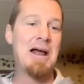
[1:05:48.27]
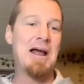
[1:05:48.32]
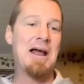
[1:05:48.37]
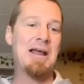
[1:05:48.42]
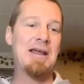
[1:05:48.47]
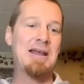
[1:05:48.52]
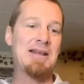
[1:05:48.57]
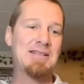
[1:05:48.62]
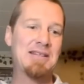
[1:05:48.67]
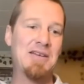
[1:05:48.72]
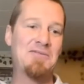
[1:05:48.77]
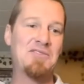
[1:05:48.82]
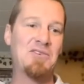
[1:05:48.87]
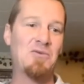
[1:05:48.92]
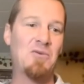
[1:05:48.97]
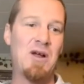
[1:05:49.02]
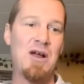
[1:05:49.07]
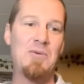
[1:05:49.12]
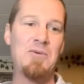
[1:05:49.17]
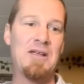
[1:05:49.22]
I guess after a
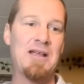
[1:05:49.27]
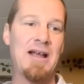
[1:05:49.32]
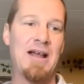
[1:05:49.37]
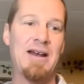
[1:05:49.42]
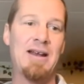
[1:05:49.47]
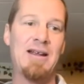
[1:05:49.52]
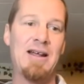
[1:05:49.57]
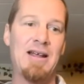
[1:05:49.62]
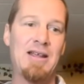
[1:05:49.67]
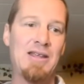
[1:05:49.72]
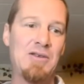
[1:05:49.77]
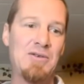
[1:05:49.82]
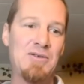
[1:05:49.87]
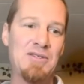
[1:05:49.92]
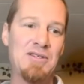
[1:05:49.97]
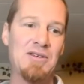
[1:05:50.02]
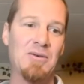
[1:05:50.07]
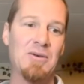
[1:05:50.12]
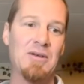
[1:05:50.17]
while, we kind of got used to it.